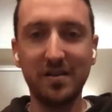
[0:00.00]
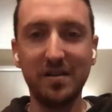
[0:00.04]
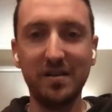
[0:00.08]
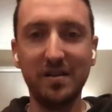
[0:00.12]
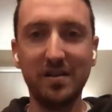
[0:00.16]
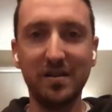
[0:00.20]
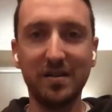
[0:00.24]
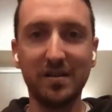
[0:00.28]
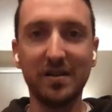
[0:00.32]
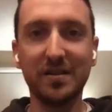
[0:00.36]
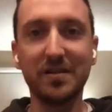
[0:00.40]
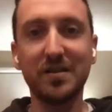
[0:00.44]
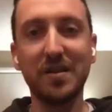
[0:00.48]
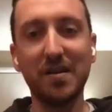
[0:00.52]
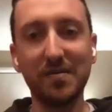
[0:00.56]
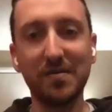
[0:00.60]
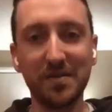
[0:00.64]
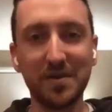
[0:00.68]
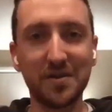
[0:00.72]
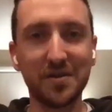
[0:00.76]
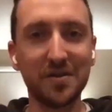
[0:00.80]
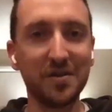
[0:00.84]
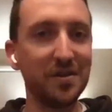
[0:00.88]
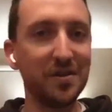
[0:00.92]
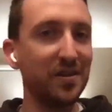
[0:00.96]
Because
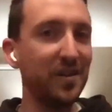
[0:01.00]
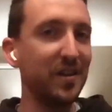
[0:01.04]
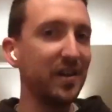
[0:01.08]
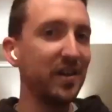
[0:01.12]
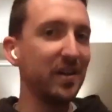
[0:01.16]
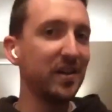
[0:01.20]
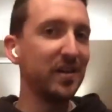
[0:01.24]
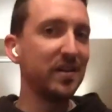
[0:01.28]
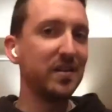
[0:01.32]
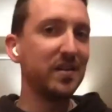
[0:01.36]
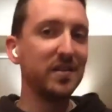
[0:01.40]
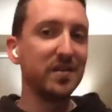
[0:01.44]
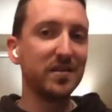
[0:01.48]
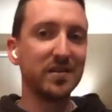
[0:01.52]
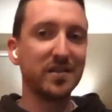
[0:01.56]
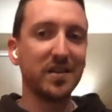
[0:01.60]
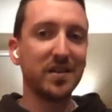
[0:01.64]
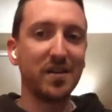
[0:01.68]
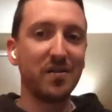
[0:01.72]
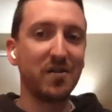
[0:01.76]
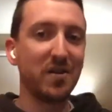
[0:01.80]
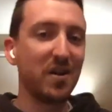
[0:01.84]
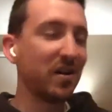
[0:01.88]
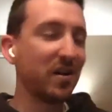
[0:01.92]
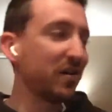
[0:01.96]
obviously they
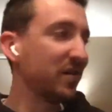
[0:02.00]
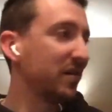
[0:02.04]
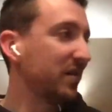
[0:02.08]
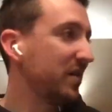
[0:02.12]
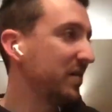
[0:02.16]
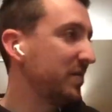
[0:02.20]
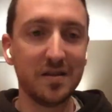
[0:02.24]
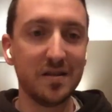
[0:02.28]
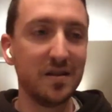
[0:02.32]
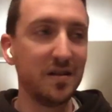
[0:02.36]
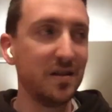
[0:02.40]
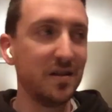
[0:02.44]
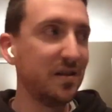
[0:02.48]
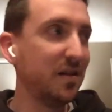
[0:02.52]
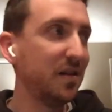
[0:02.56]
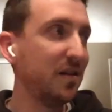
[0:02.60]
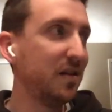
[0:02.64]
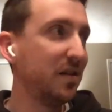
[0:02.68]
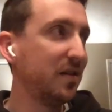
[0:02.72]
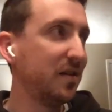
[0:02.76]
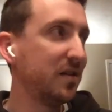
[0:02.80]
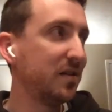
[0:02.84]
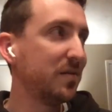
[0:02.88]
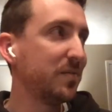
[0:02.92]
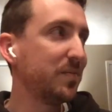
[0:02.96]
skyrocketed.
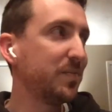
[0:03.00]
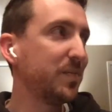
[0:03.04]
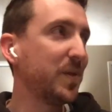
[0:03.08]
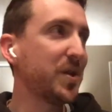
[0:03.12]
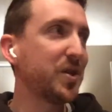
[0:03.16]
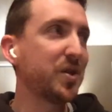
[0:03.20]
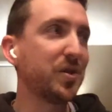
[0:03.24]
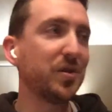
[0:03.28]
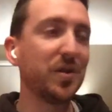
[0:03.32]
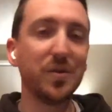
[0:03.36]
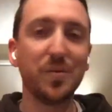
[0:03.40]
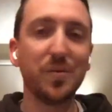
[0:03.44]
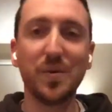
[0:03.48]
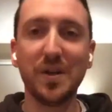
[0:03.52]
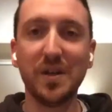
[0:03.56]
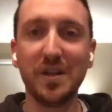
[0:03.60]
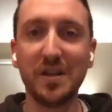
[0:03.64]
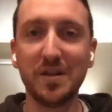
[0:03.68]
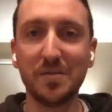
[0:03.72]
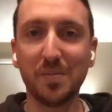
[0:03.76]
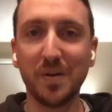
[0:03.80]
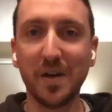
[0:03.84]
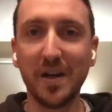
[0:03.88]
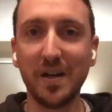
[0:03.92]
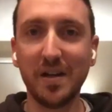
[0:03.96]
Especially when he's
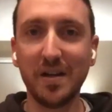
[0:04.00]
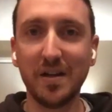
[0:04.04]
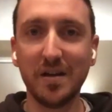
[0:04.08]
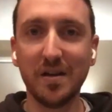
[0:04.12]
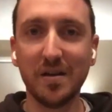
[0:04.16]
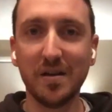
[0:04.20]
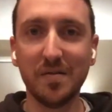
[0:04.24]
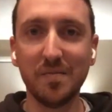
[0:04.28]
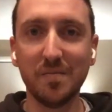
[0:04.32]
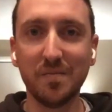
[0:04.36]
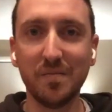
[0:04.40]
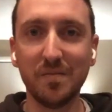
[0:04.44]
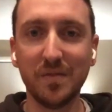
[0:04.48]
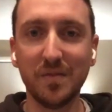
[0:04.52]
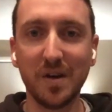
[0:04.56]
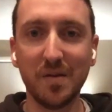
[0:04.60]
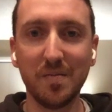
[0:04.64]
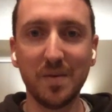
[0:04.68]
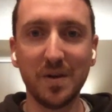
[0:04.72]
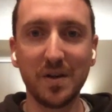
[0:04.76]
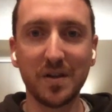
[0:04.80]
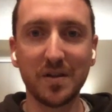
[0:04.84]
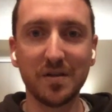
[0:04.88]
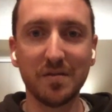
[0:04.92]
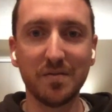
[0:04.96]
played in them. That
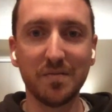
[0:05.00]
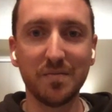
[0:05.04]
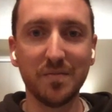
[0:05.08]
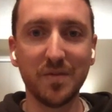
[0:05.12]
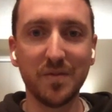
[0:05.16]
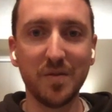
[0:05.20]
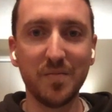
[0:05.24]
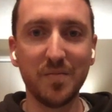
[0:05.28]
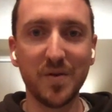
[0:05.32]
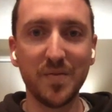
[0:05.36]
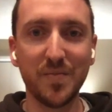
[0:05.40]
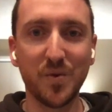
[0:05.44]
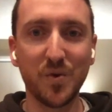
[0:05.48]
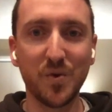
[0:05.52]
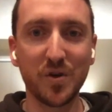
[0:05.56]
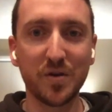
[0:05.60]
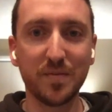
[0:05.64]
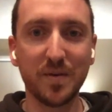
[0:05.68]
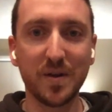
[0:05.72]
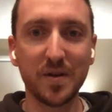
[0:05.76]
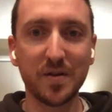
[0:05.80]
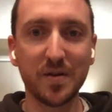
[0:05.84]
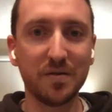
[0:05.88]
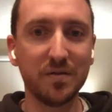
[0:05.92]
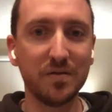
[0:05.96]
makes them a bit more
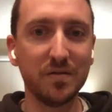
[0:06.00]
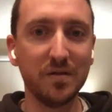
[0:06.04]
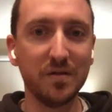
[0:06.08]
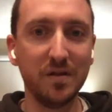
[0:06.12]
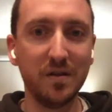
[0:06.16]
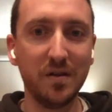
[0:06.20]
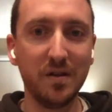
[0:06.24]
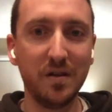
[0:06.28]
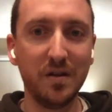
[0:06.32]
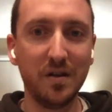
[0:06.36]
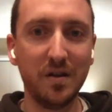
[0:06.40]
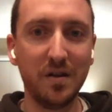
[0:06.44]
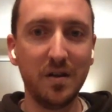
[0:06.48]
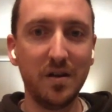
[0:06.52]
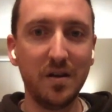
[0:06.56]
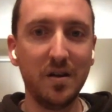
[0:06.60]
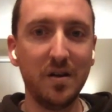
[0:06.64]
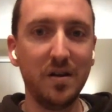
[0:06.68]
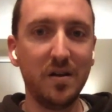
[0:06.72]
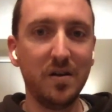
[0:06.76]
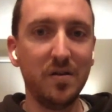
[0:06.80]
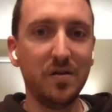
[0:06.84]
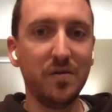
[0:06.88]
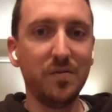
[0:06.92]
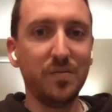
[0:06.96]
special.
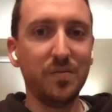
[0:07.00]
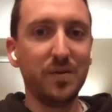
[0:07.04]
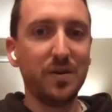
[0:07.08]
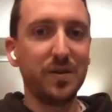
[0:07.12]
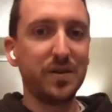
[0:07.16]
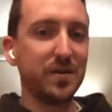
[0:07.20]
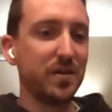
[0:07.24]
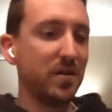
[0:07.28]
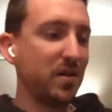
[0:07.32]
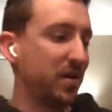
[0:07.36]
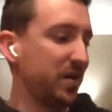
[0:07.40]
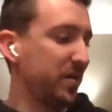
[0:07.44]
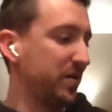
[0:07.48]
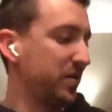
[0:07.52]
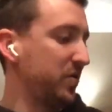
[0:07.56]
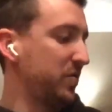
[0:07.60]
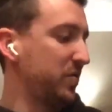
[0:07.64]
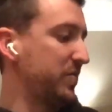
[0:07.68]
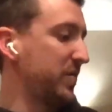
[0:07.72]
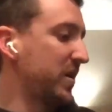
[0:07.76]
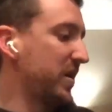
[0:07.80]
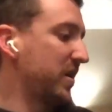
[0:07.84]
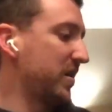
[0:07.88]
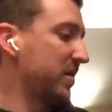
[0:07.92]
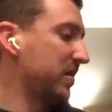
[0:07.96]
When it's not a new
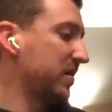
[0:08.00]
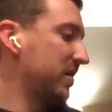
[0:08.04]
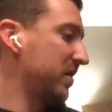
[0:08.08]
pair.